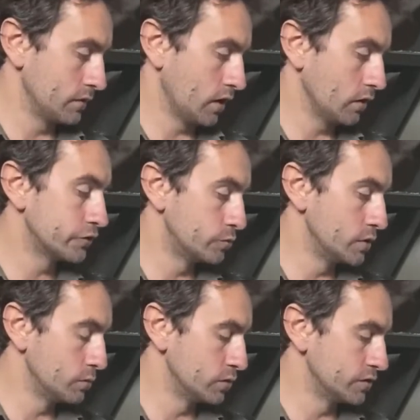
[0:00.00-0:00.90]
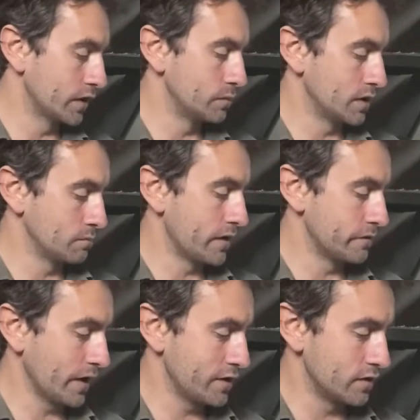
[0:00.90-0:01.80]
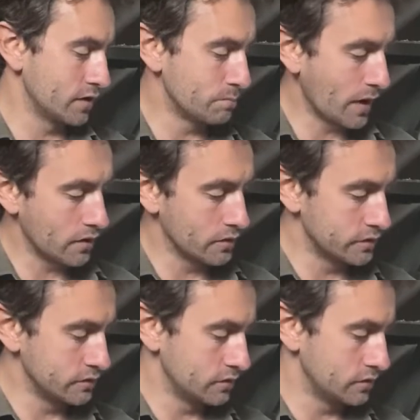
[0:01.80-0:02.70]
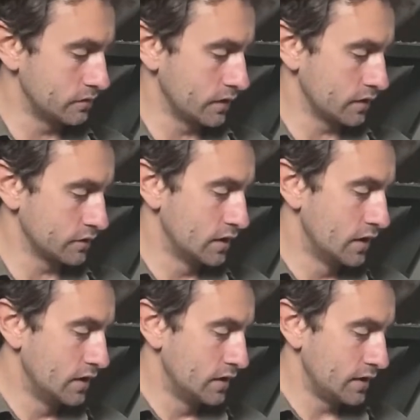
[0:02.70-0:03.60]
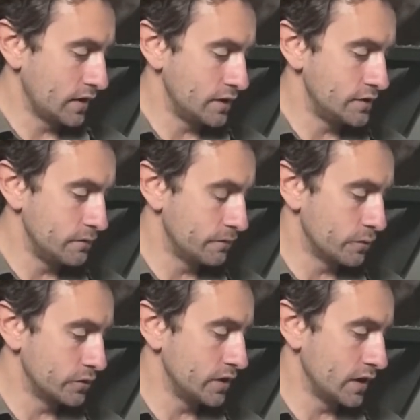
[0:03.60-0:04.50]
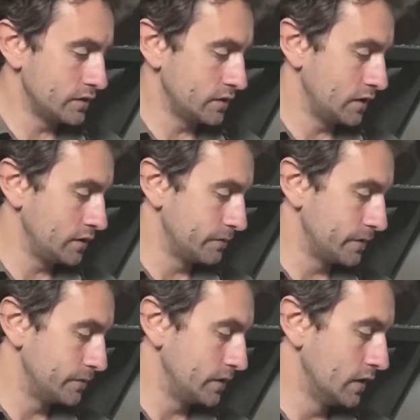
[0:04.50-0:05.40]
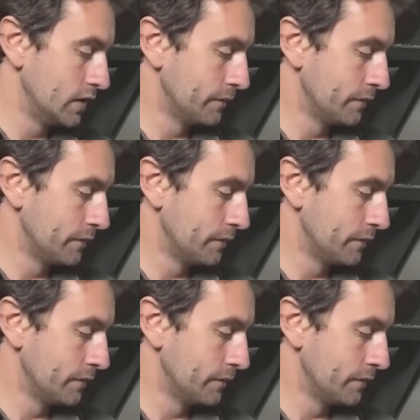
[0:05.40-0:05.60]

Ultramarine Blue started being manufactured in about, I think it's 1848, 1850,